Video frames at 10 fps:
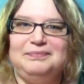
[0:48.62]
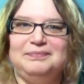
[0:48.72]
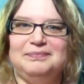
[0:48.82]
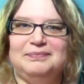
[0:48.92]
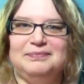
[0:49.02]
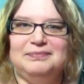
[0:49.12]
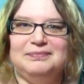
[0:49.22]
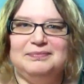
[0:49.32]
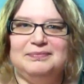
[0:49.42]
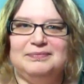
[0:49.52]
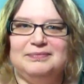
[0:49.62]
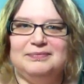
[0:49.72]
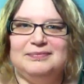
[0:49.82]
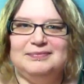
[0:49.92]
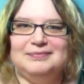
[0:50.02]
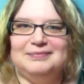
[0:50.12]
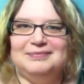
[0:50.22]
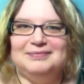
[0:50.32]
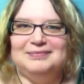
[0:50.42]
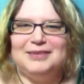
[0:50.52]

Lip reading: (not speaking)